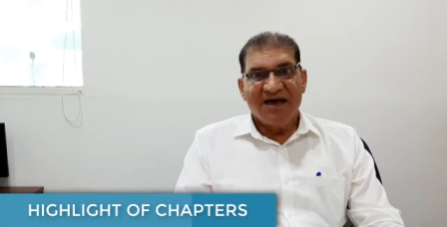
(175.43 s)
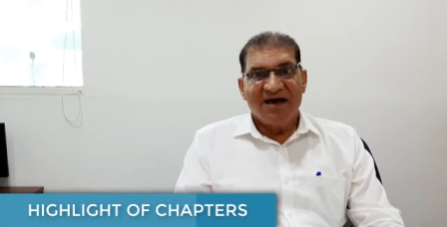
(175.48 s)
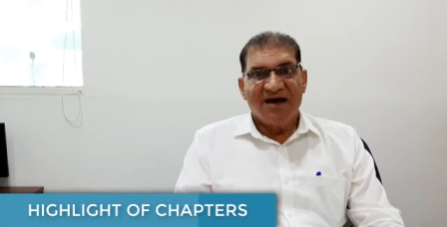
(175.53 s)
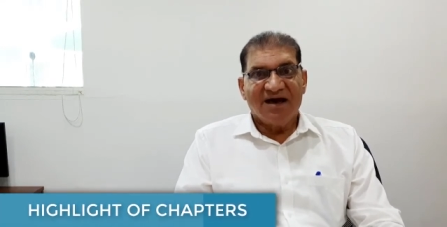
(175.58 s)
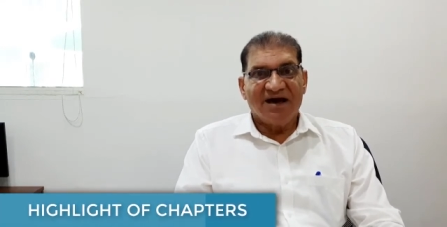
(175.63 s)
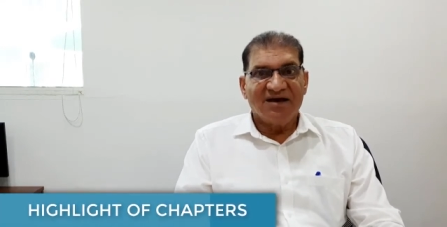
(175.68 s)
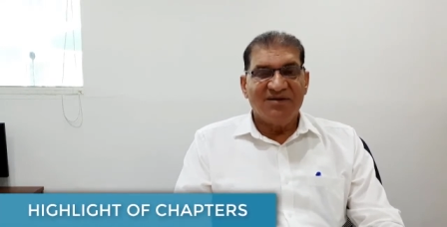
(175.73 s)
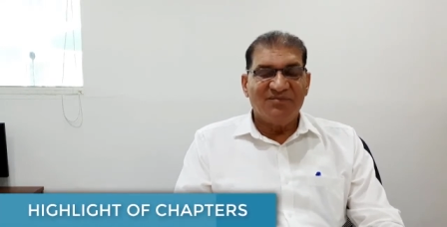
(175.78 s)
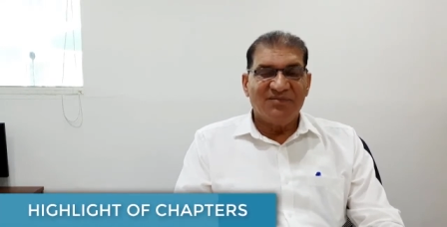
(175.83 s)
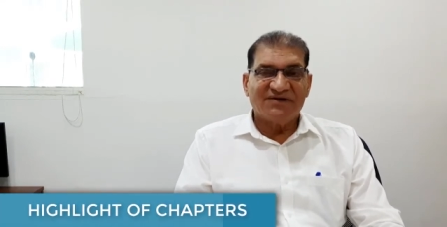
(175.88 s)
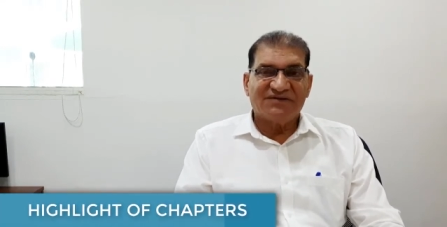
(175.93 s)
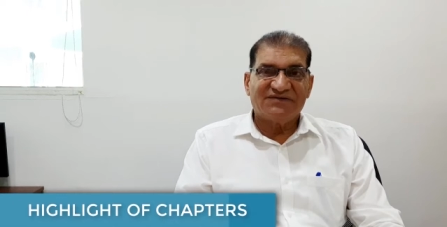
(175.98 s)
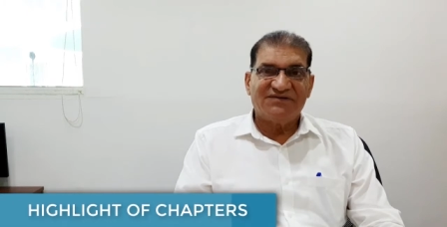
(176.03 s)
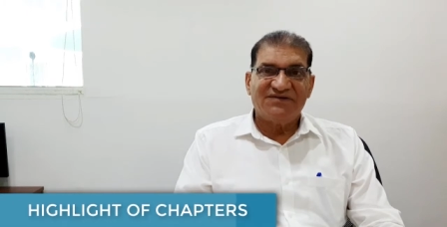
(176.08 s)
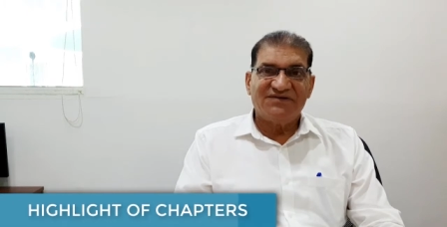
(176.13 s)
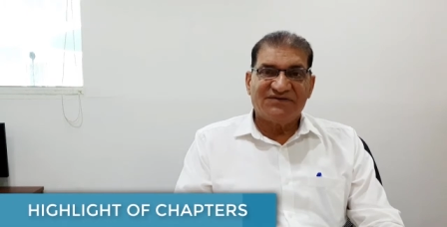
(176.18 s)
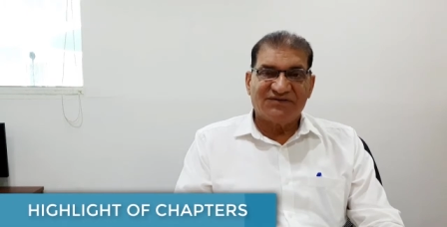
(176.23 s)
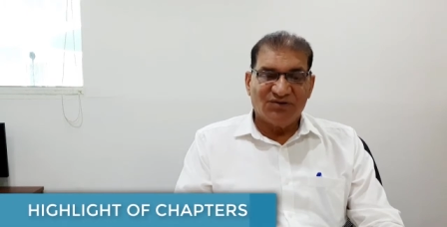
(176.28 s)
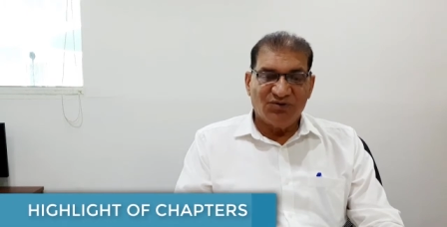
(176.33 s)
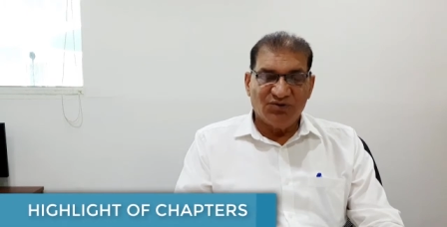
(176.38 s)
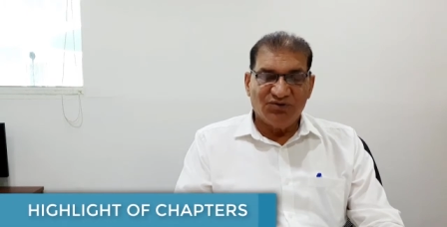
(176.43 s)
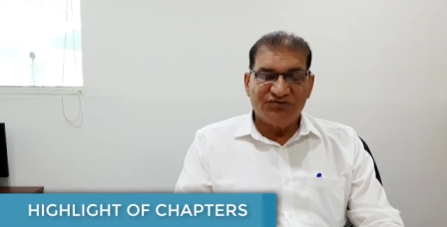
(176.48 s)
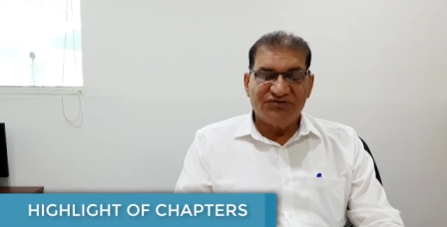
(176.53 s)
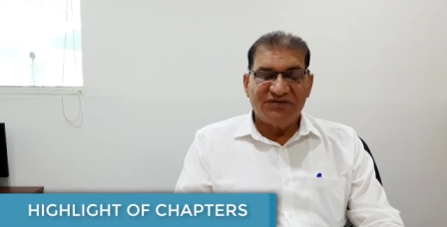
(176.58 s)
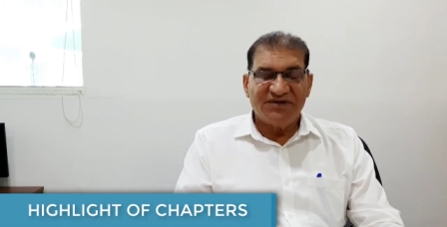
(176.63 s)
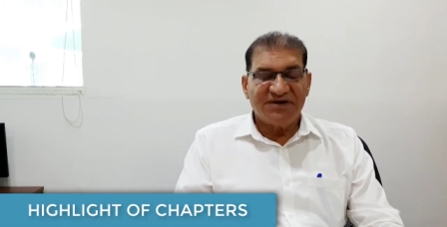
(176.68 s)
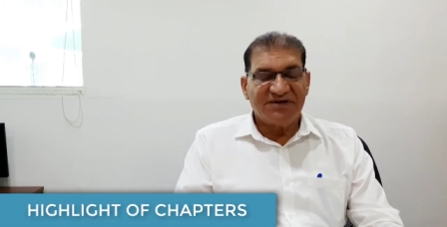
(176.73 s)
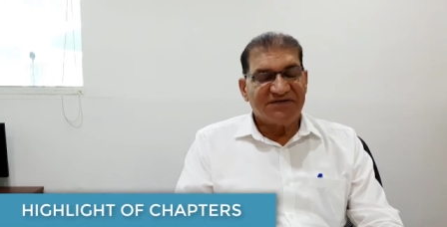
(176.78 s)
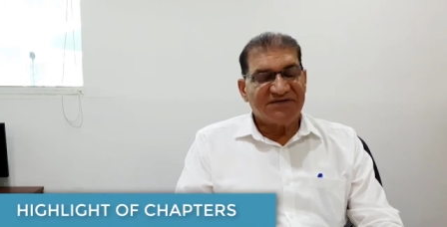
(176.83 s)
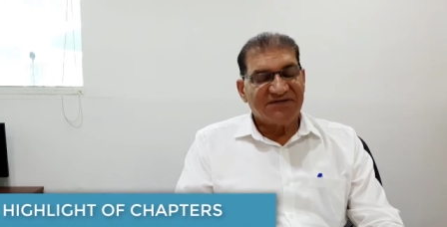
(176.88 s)
I must disclose
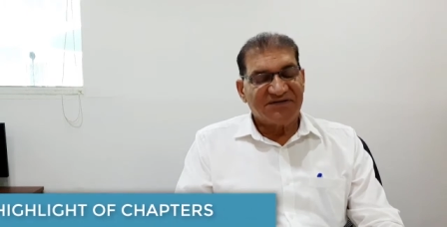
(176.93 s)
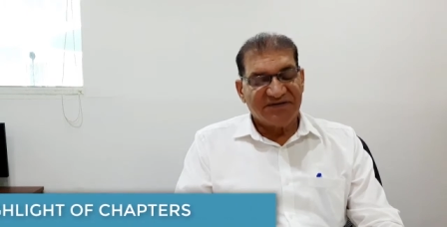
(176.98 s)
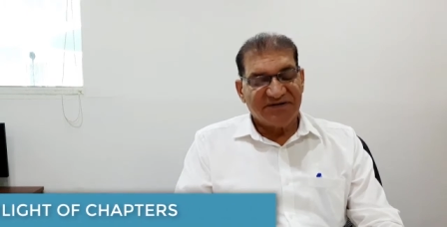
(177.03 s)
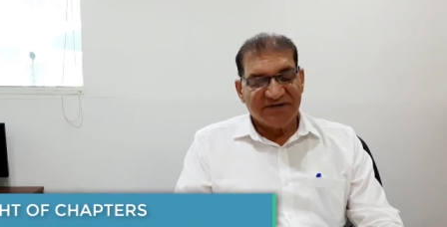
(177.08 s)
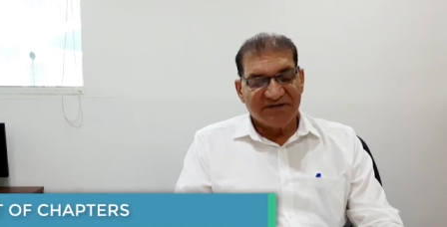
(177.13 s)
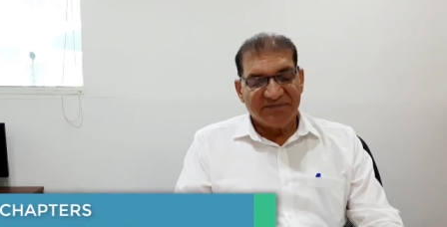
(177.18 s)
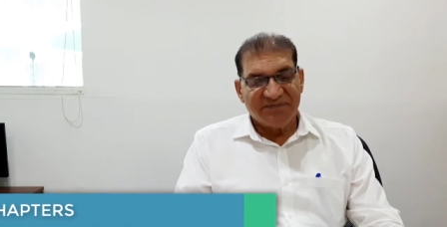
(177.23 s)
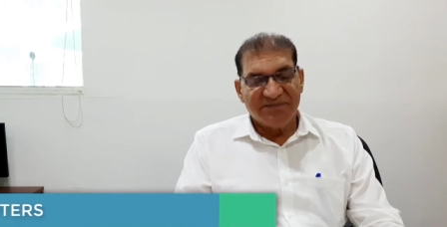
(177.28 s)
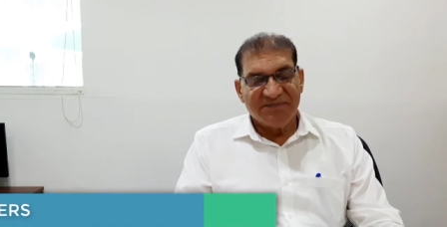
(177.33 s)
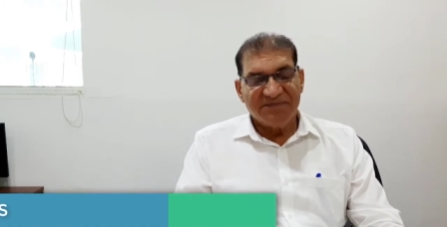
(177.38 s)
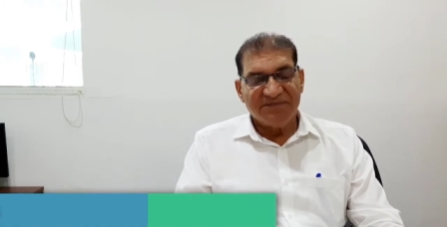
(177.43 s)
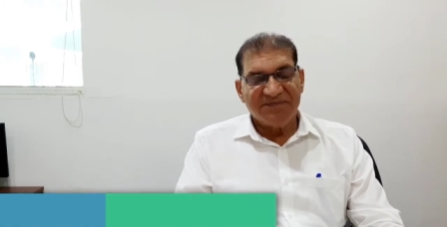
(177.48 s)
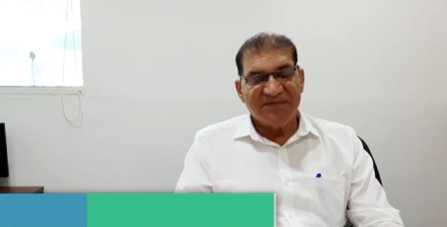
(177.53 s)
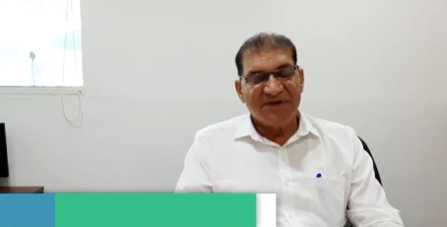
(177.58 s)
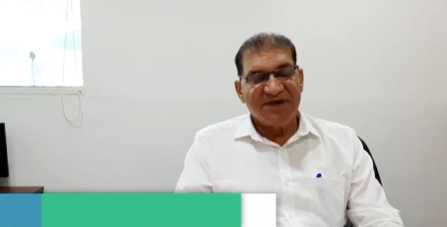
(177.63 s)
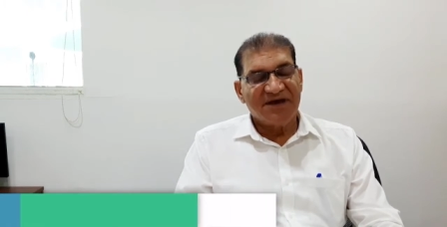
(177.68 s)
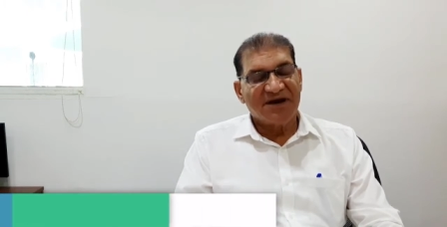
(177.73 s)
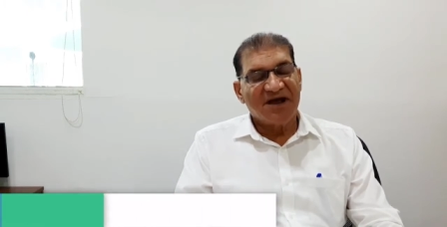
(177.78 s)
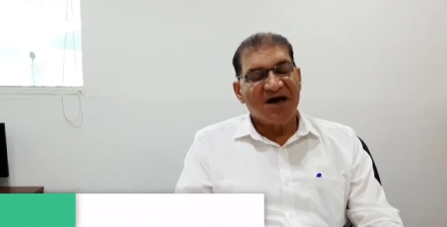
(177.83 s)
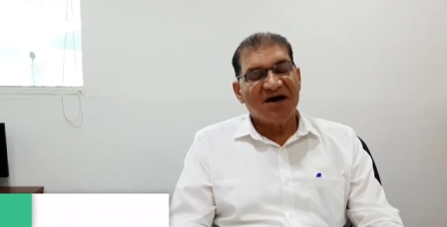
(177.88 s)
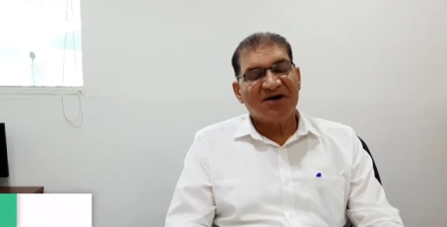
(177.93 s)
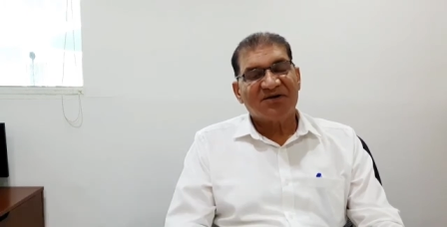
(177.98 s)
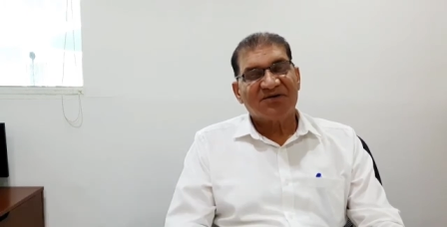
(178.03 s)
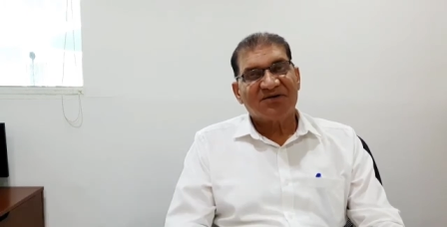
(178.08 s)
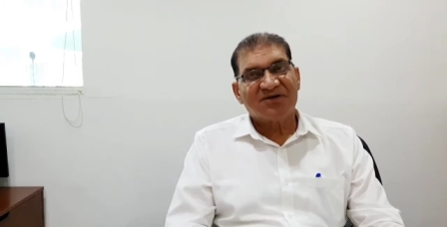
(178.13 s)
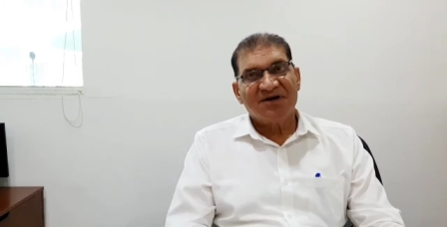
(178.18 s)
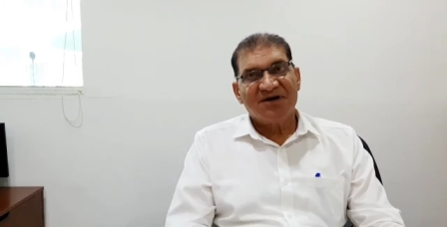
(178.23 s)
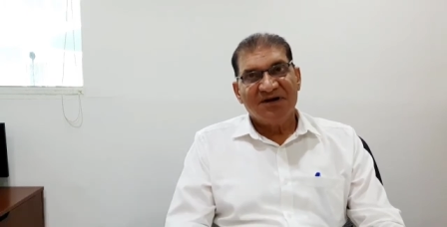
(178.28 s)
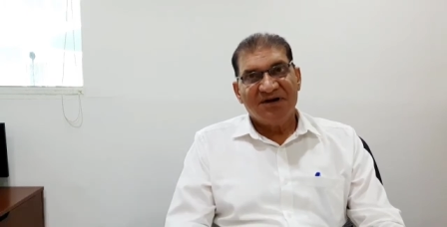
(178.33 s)
that there are